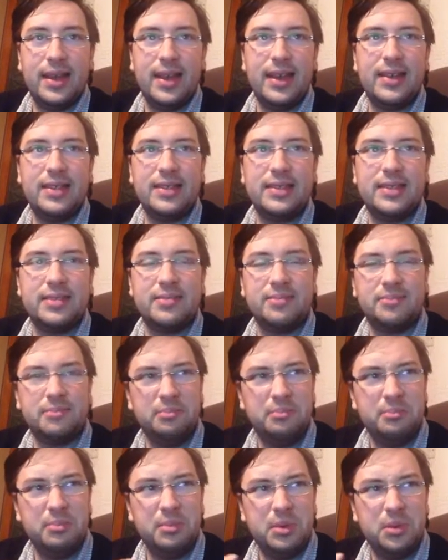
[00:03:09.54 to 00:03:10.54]
It's
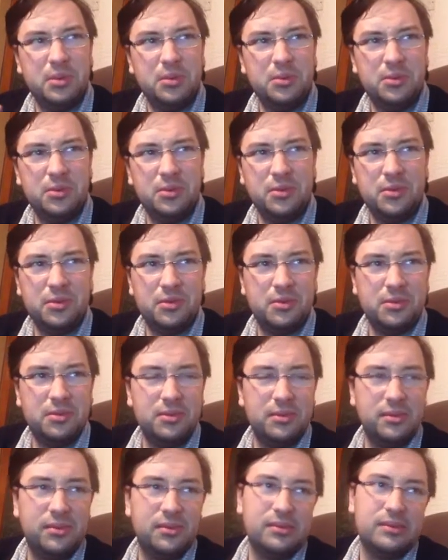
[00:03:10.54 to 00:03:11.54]
more
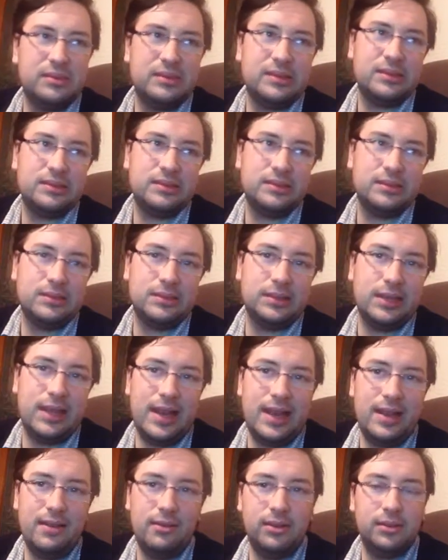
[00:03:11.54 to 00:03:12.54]

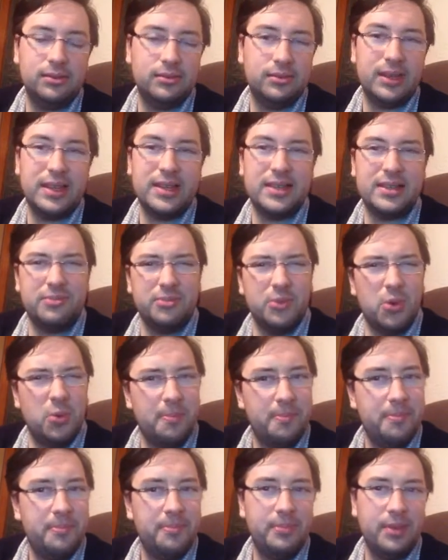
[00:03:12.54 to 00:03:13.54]

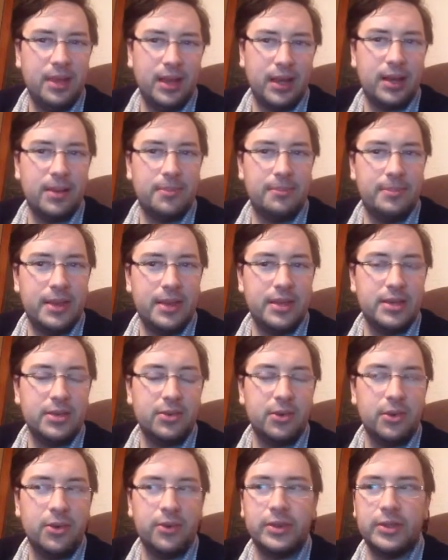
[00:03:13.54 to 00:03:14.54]
like a
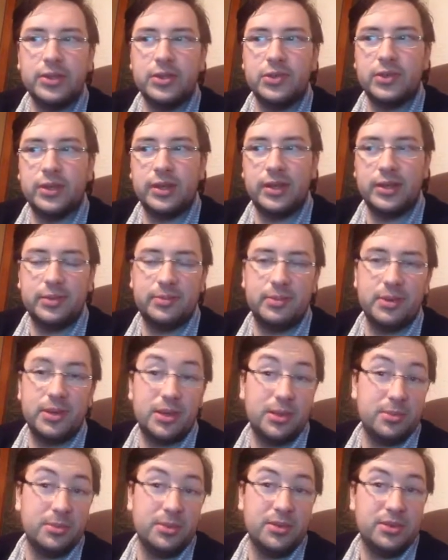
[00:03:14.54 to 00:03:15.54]
bitter orange, really. Is
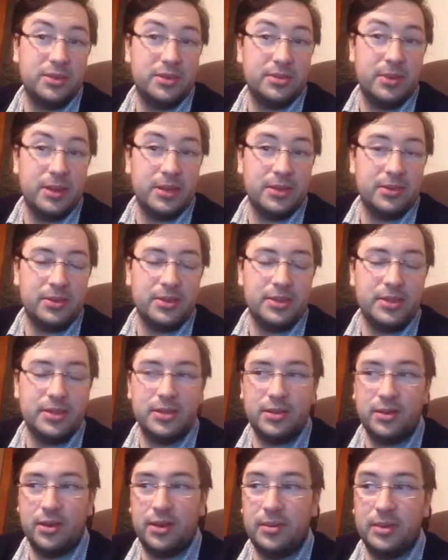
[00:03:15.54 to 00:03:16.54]
bergamot is the best way to
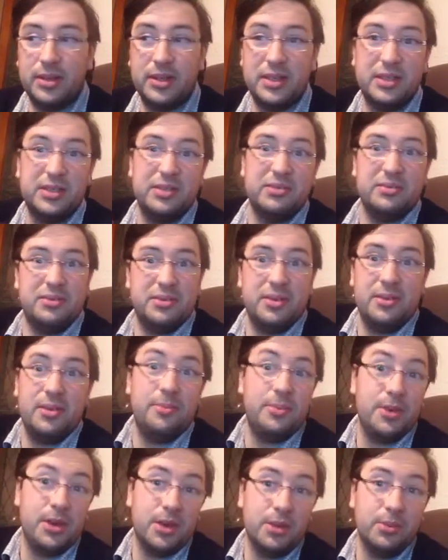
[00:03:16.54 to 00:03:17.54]
describe it, because a
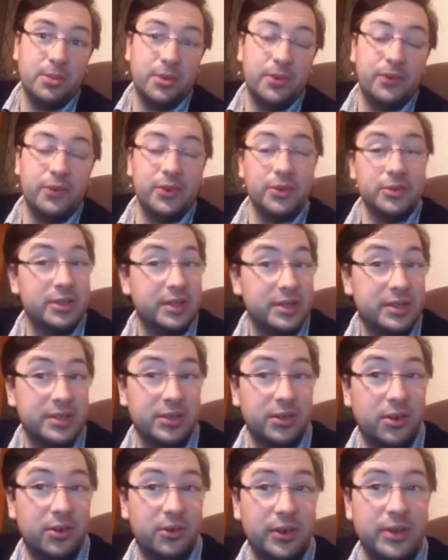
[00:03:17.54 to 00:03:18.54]
bergamot fruit is
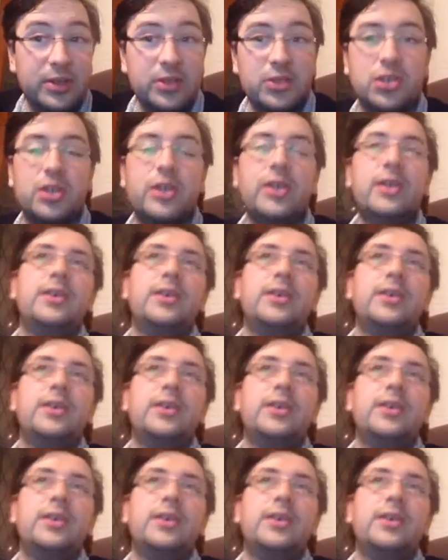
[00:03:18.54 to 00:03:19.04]
an orange.